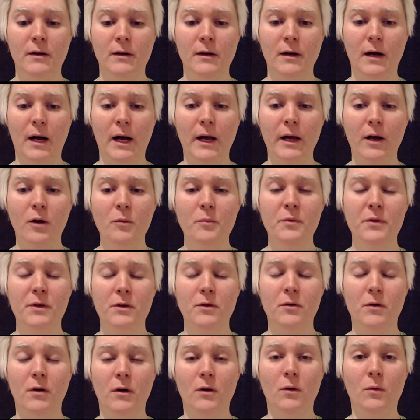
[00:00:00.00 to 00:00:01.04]
I hope that
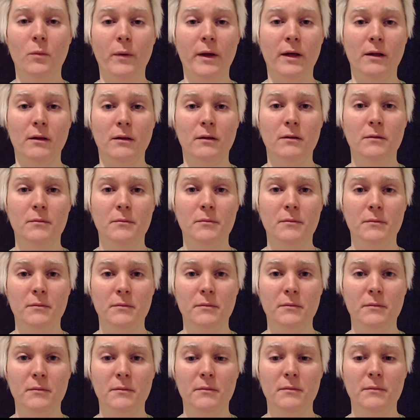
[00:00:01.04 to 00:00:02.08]
you're all well
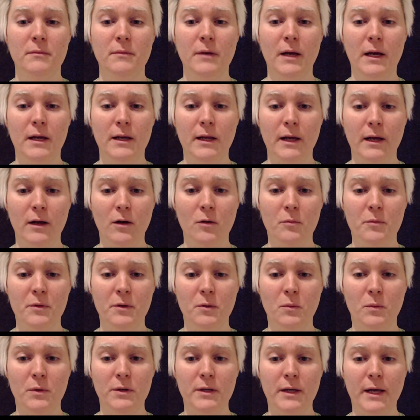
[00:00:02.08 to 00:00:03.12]
but I hope that
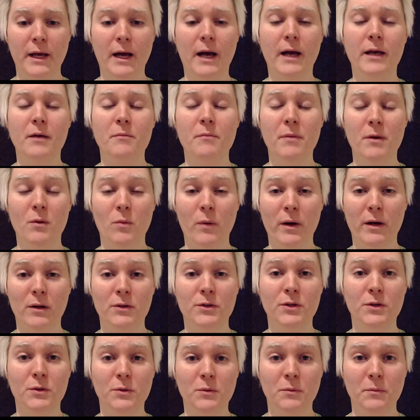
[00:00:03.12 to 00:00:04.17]
one day I can be well
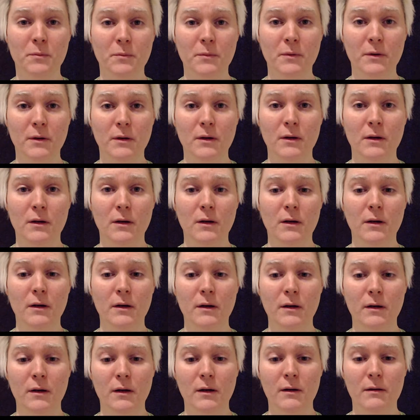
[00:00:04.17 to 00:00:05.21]
too.
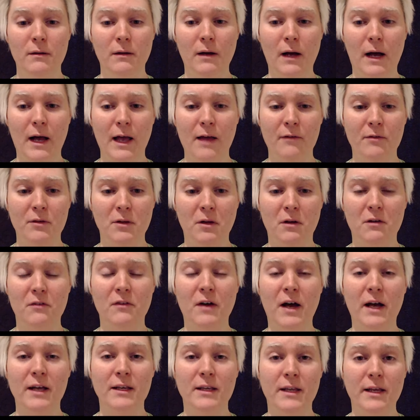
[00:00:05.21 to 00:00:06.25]
I have a lot of
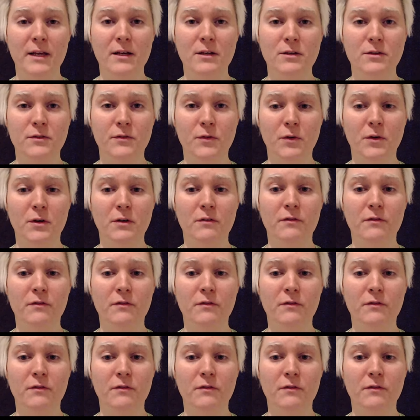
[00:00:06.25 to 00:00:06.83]
ideas for good